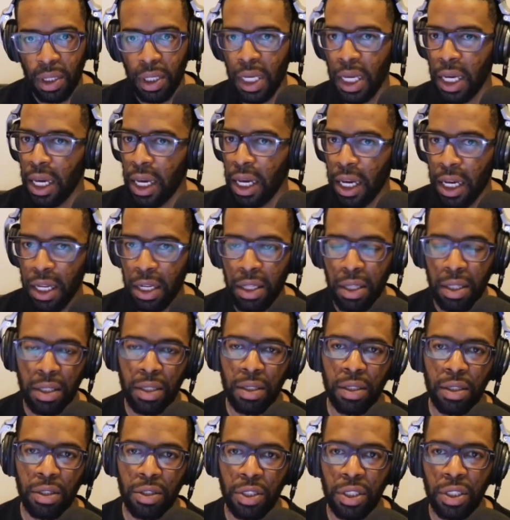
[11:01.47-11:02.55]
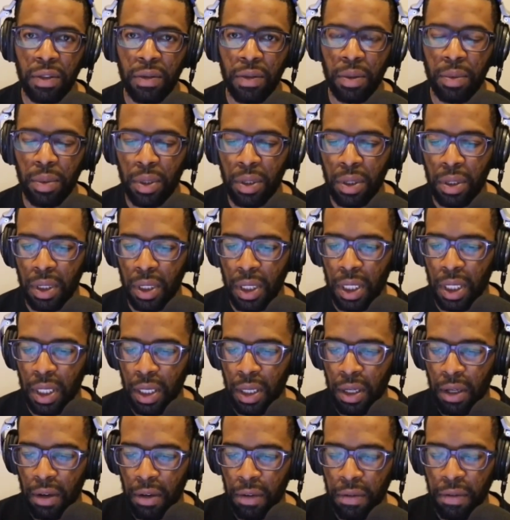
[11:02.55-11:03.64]
and just keep asking the question. Ask for
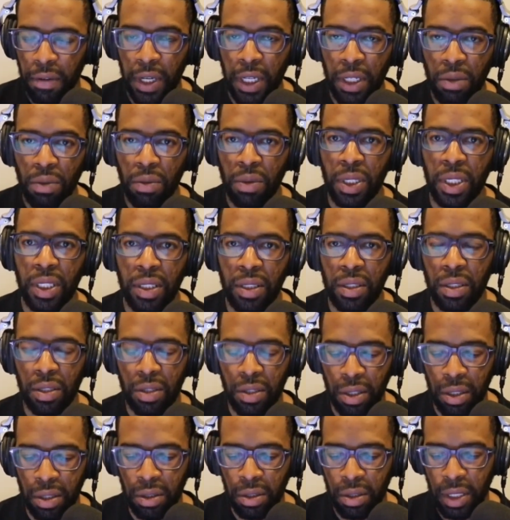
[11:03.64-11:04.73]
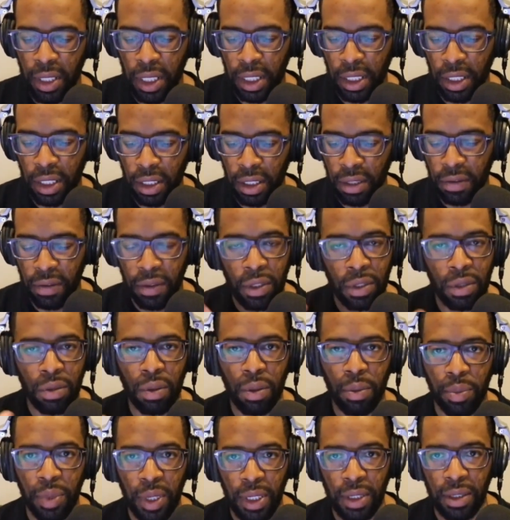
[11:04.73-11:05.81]
help. Eventually, you will get over
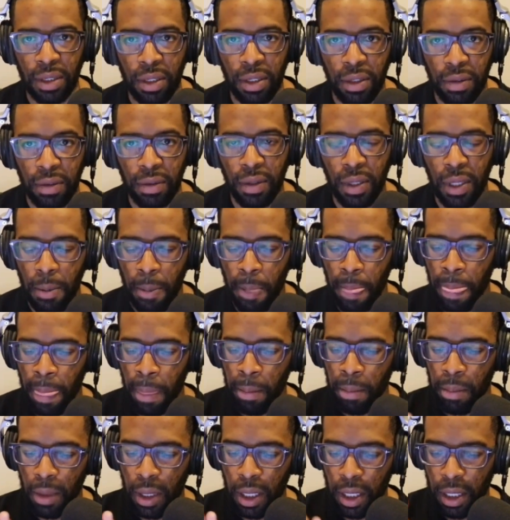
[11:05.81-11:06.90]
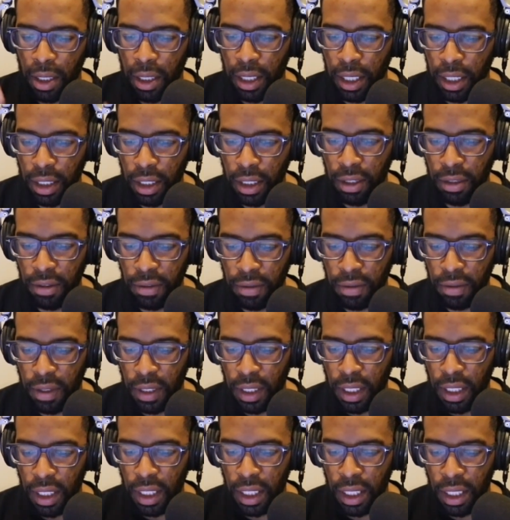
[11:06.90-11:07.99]
that hump. Me being in front of
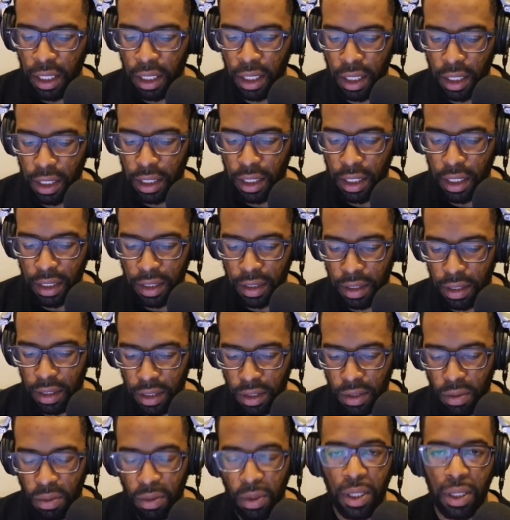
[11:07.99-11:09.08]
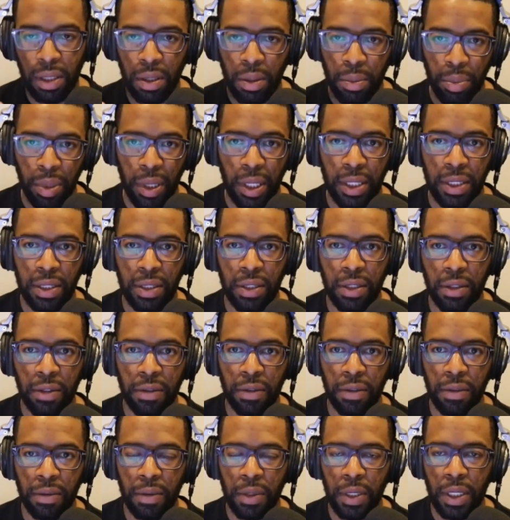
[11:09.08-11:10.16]
this mic, or being in front of a mic
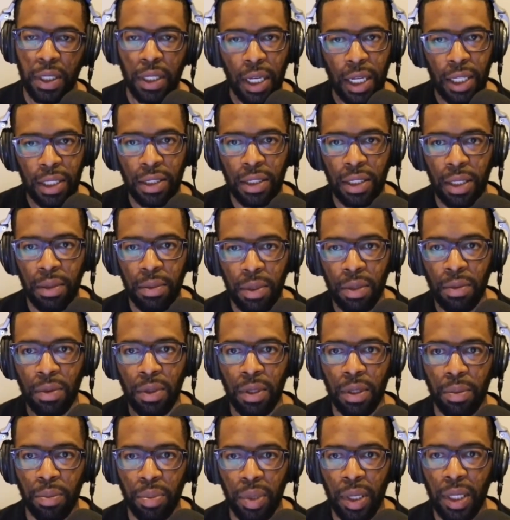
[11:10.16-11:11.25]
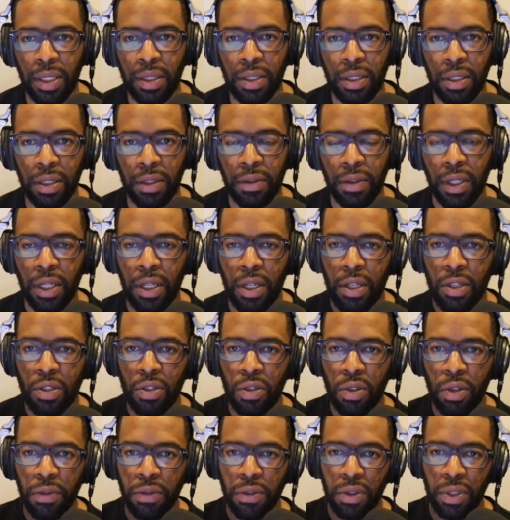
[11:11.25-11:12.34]
and a camera, this is something I
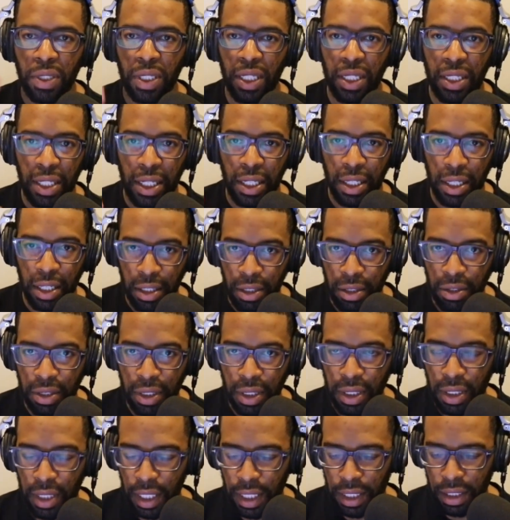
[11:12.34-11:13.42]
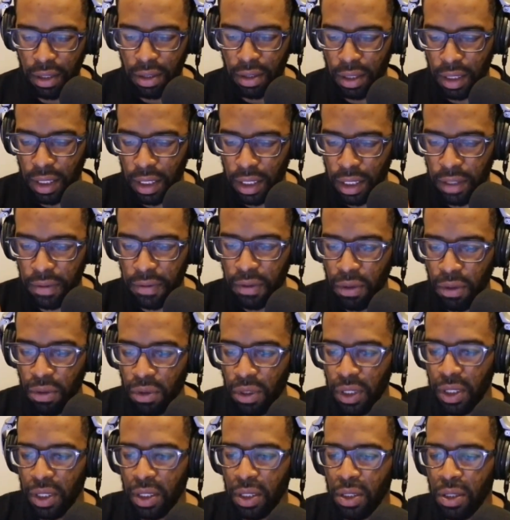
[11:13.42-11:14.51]
never thought I would be doing. For
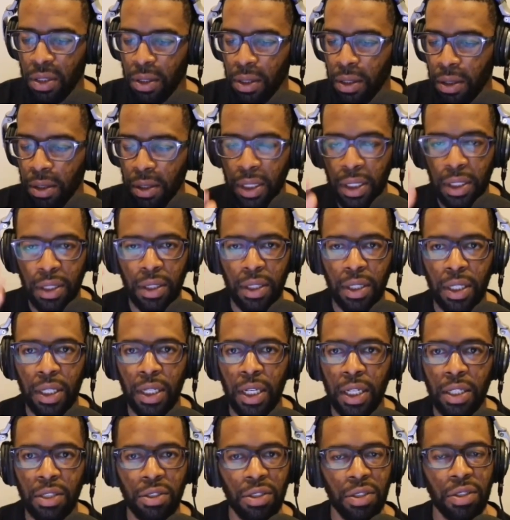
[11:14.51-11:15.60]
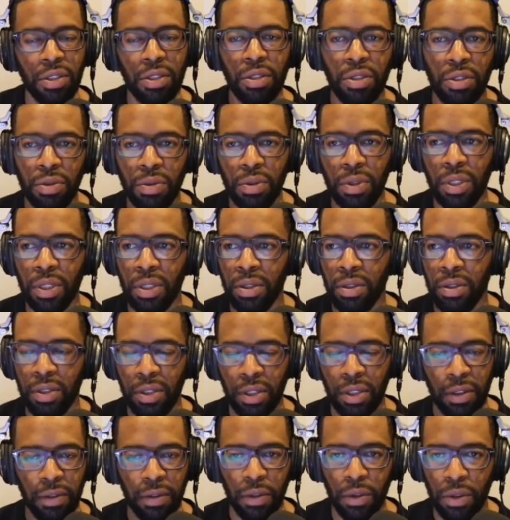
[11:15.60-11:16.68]
years and years, I DJ'd for like 15
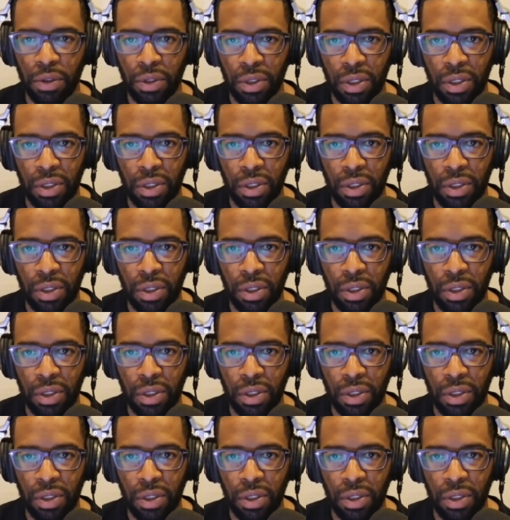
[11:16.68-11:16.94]
plus,